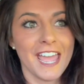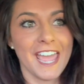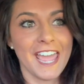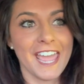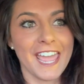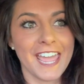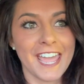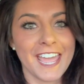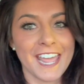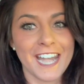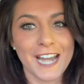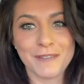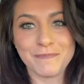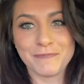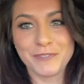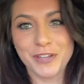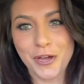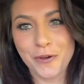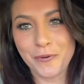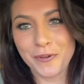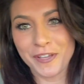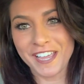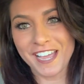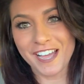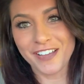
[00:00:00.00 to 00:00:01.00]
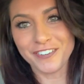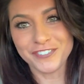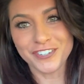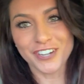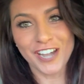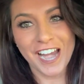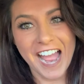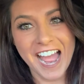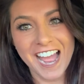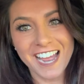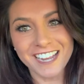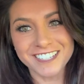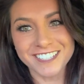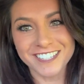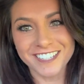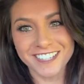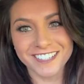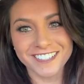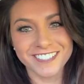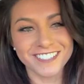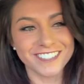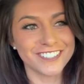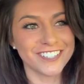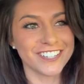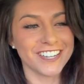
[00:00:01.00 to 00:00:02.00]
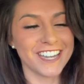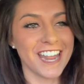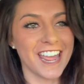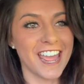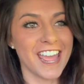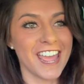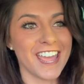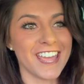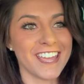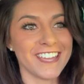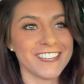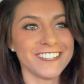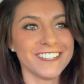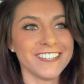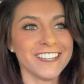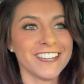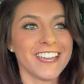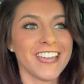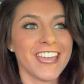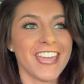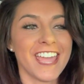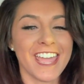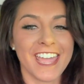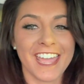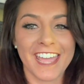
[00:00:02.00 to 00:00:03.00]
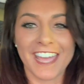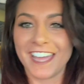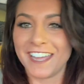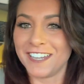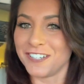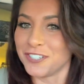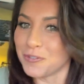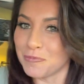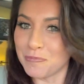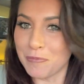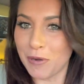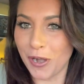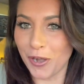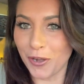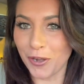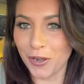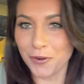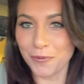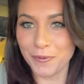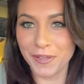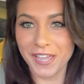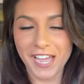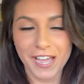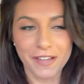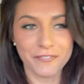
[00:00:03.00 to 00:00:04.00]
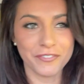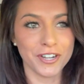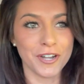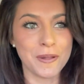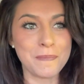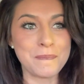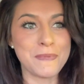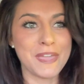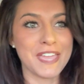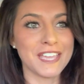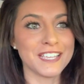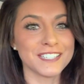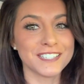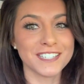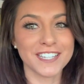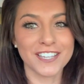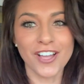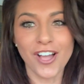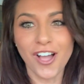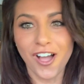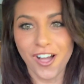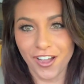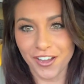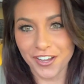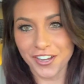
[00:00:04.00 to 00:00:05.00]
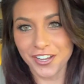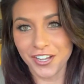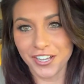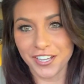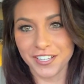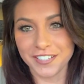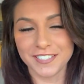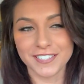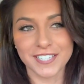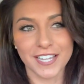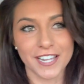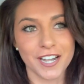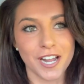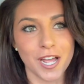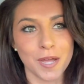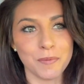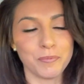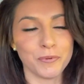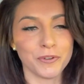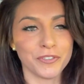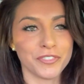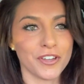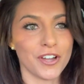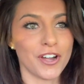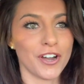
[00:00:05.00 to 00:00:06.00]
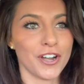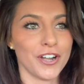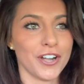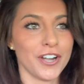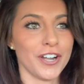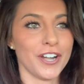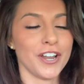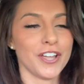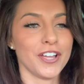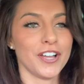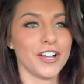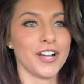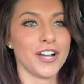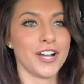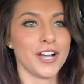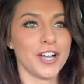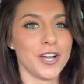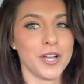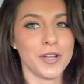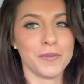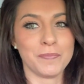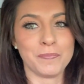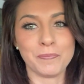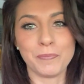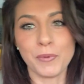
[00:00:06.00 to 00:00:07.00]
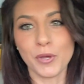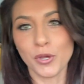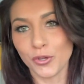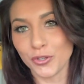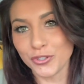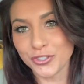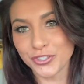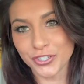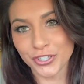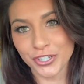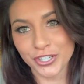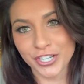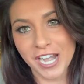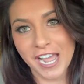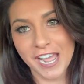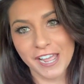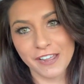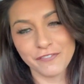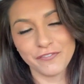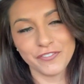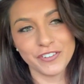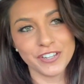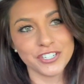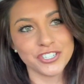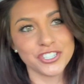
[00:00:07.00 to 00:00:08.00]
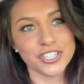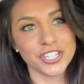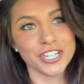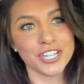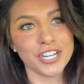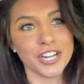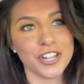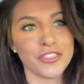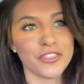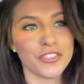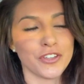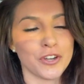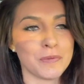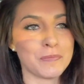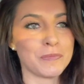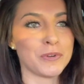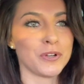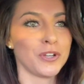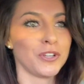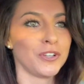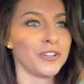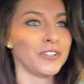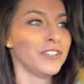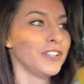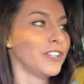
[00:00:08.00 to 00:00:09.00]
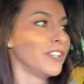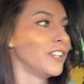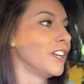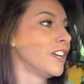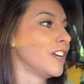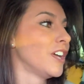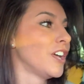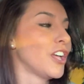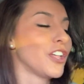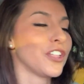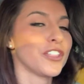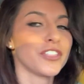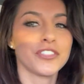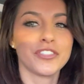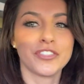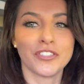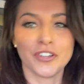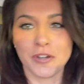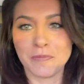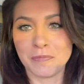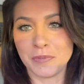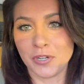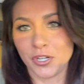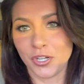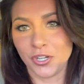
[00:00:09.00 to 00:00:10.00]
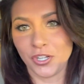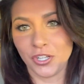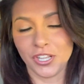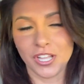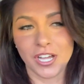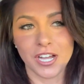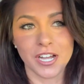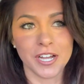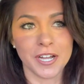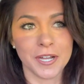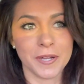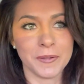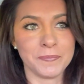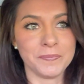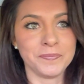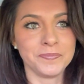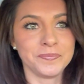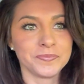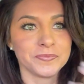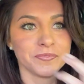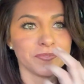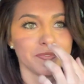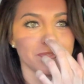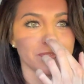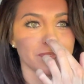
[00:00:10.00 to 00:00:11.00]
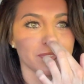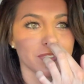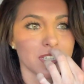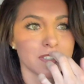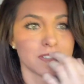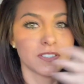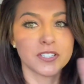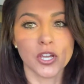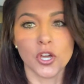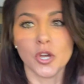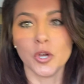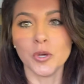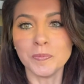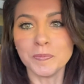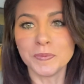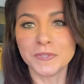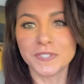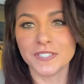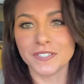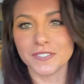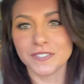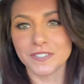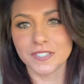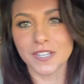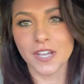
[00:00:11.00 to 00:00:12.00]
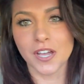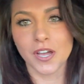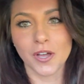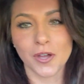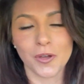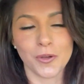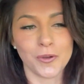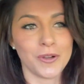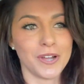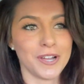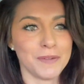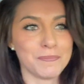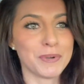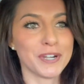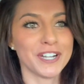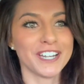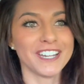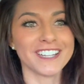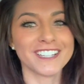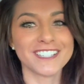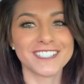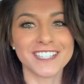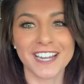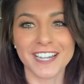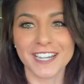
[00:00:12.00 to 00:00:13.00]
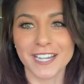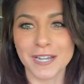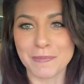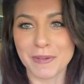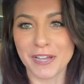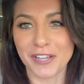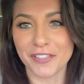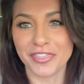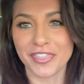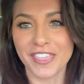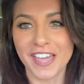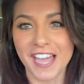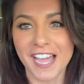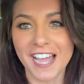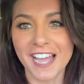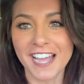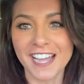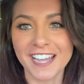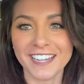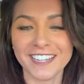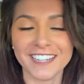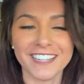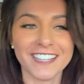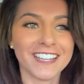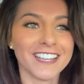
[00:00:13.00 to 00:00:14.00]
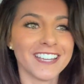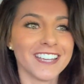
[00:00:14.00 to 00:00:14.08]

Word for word: And I'm going after Axis today. And tomorrow we have an amazing hog hunt set up with our um, Pulsar night vision and thermal, thermal um, scopes. So pretty excited about that.